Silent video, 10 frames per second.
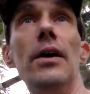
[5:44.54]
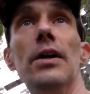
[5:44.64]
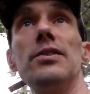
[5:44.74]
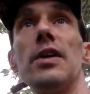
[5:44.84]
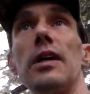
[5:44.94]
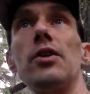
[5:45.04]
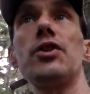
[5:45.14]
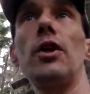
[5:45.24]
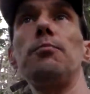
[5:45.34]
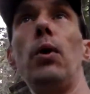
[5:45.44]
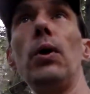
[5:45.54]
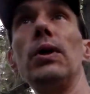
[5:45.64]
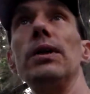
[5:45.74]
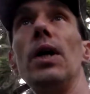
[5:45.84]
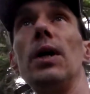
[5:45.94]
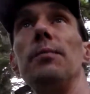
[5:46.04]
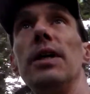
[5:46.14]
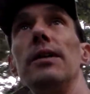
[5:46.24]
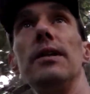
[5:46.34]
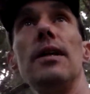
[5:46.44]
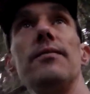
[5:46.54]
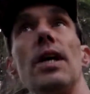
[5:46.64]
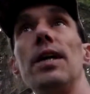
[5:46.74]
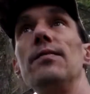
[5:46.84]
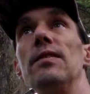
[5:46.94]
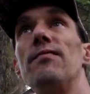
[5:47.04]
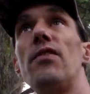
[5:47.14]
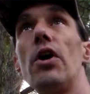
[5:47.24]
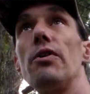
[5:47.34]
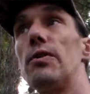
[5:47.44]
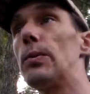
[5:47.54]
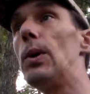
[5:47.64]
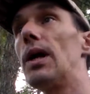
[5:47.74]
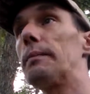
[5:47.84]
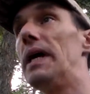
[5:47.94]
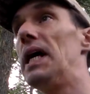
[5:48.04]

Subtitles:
you know, is it going to start pouring on me and then I've got even farther to walk